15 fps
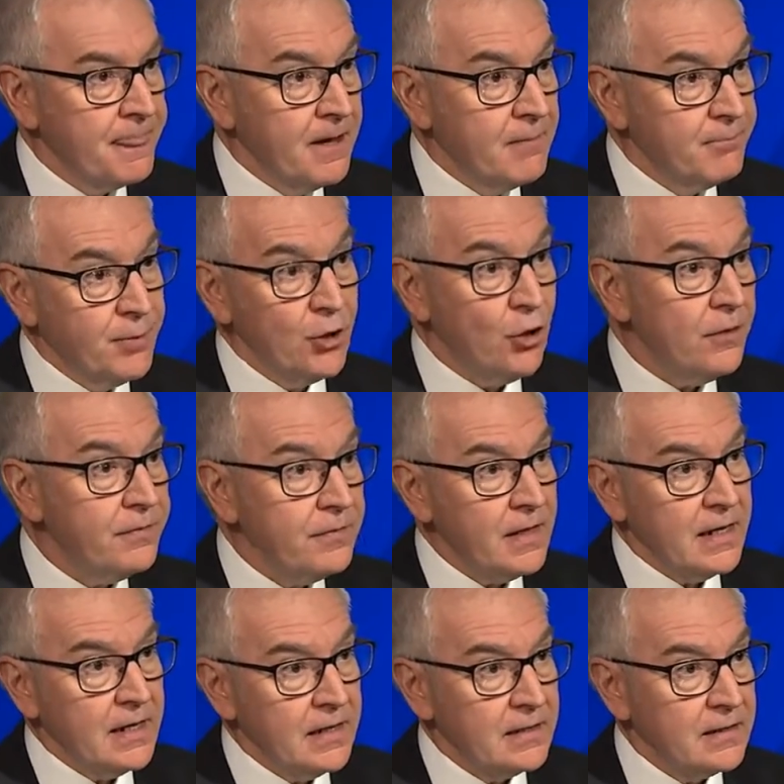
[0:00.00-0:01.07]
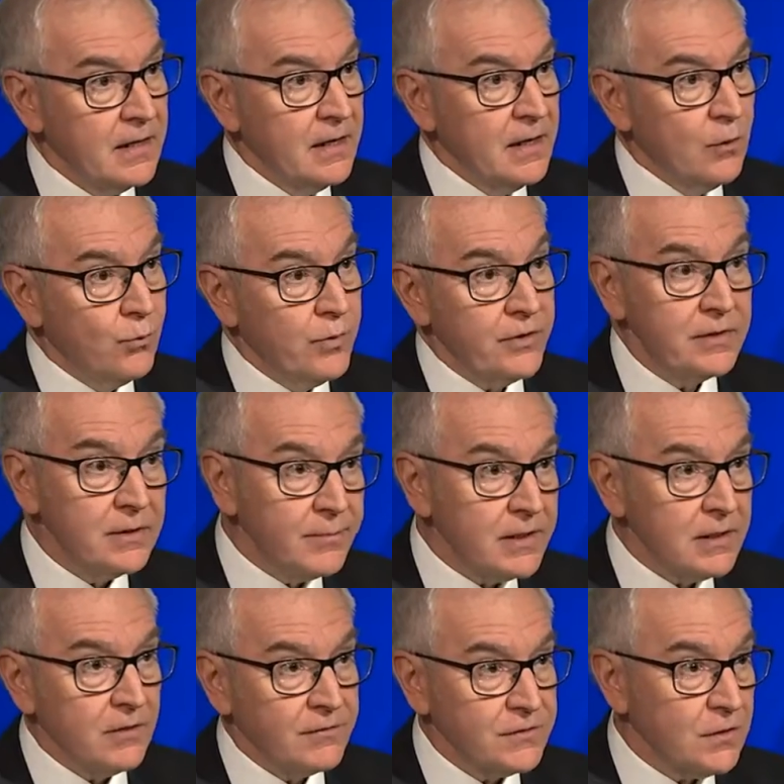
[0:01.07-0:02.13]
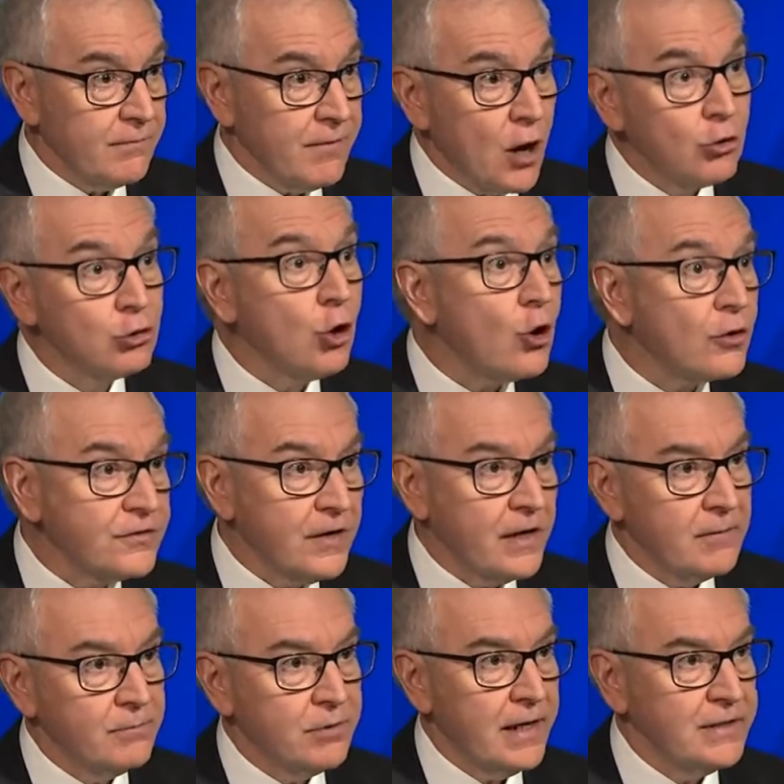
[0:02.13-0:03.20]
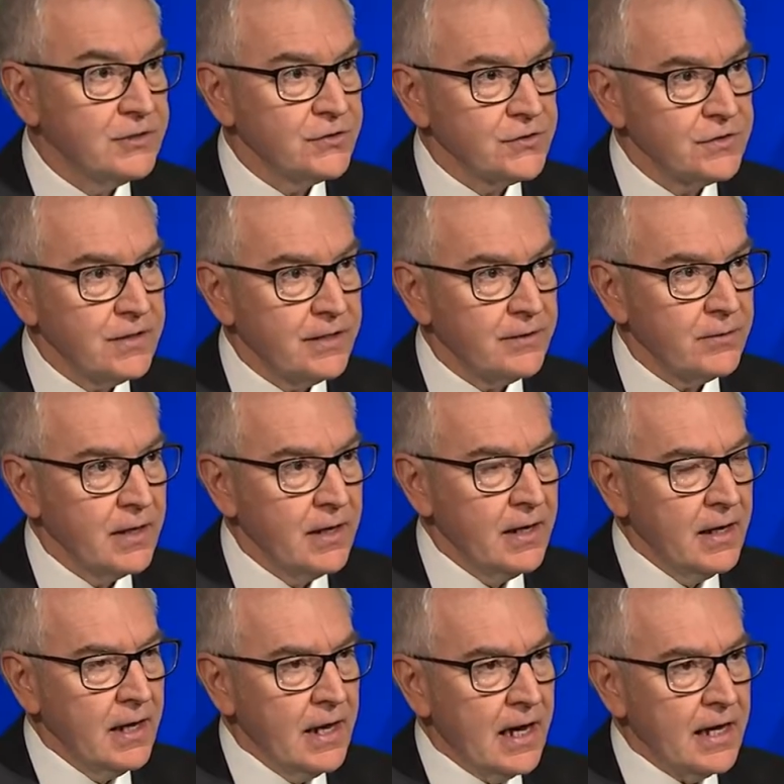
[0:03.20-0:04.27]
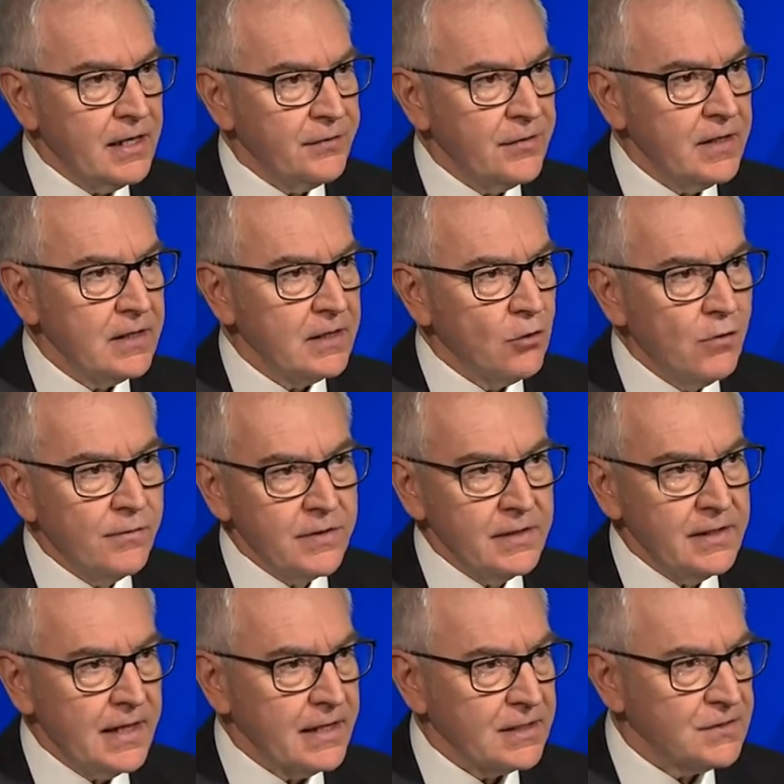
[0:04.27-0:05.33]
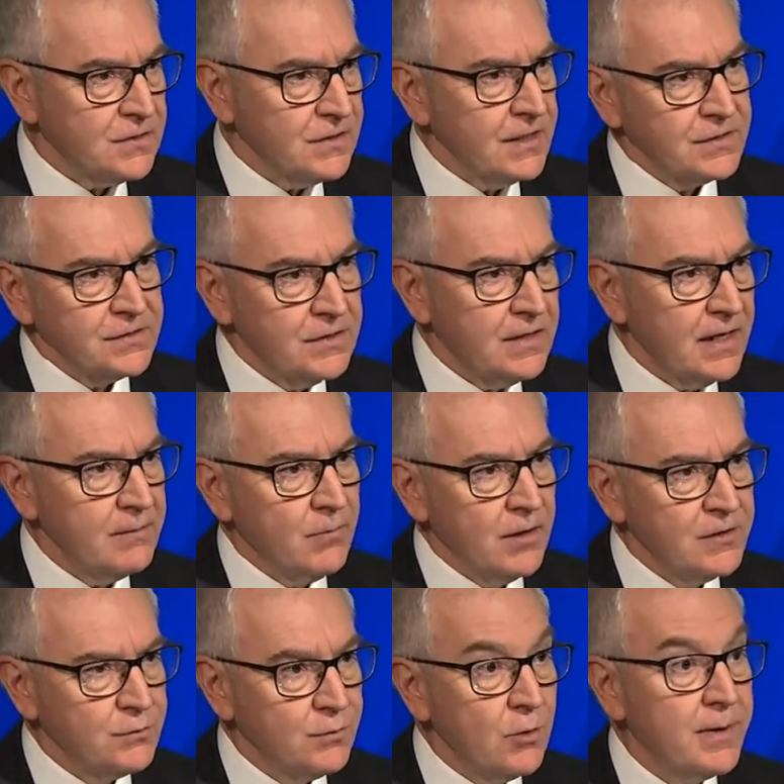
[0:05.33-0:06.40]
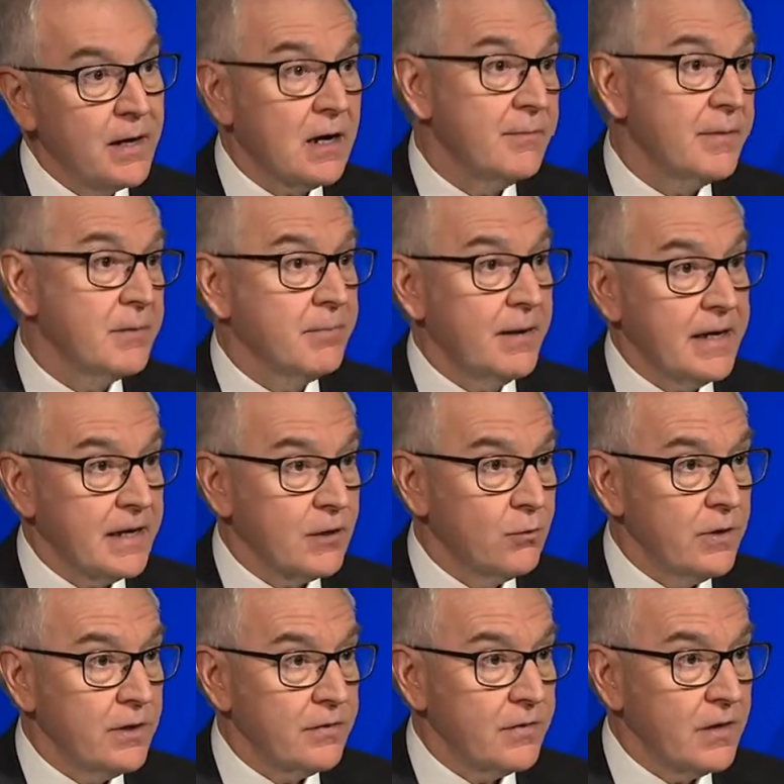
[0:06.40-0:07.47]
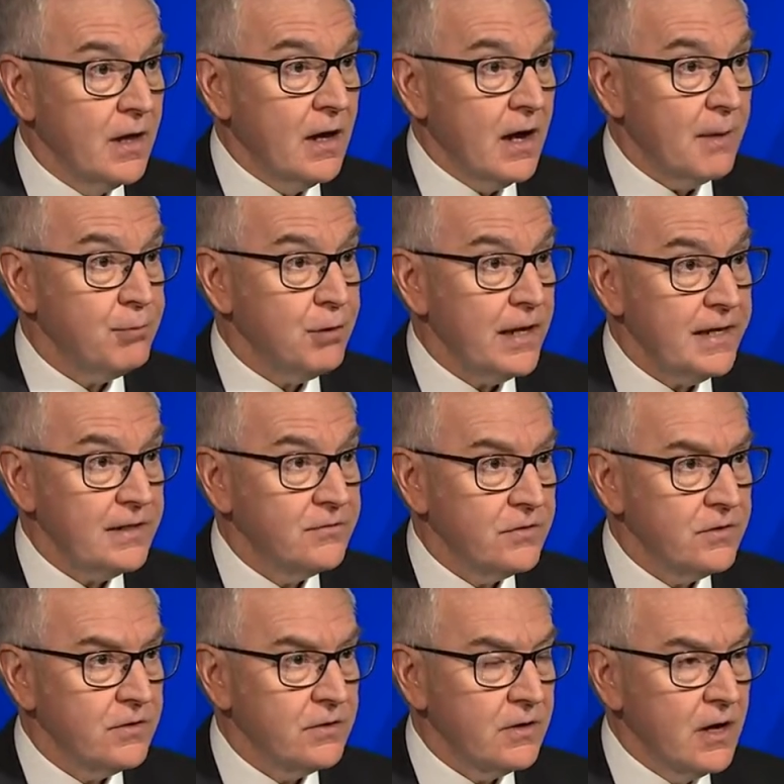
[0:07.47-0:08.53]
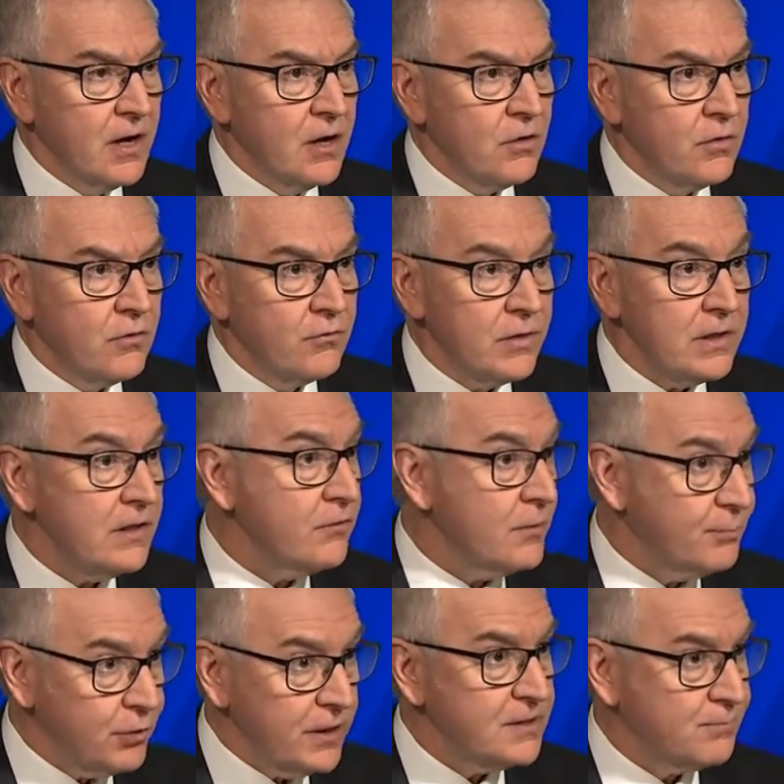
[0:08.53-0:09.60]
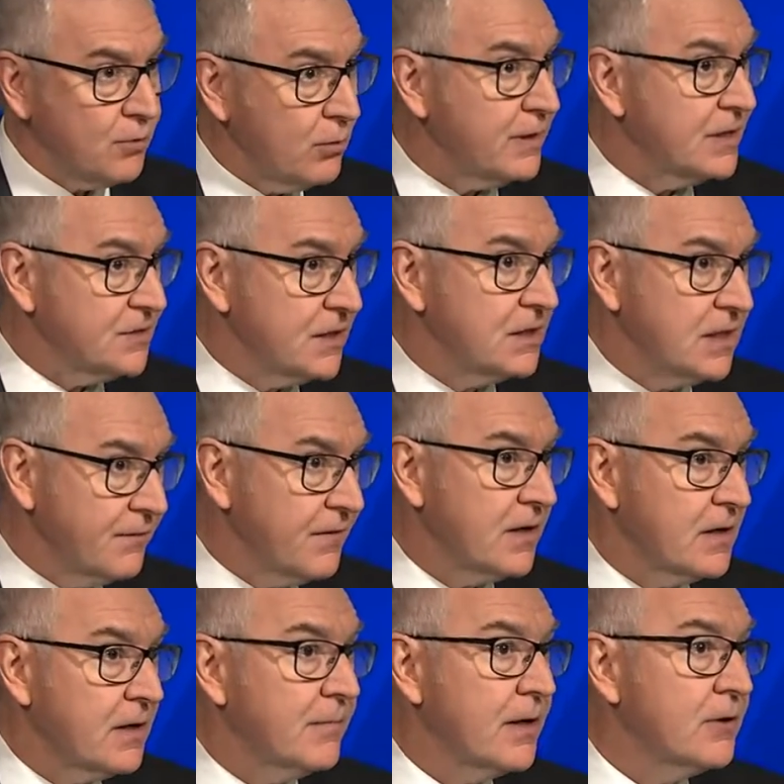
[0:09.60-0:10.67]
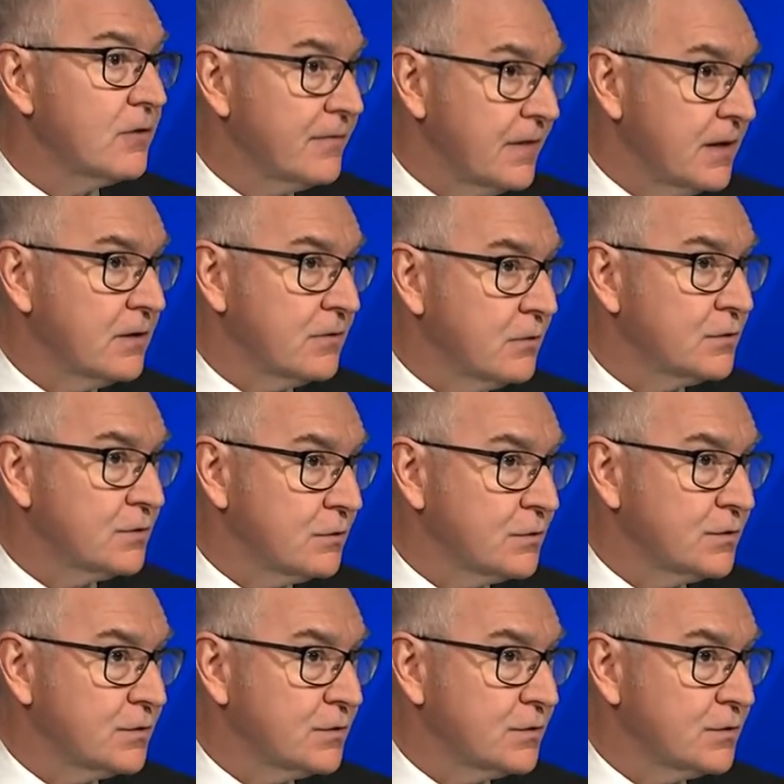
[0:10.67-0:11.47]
Beyond that, we're in the middle of sort of our long-term plan just now. And I think over the next 6 to 9 months, we'll be coming back with a plan to really replace probably a significant amount of those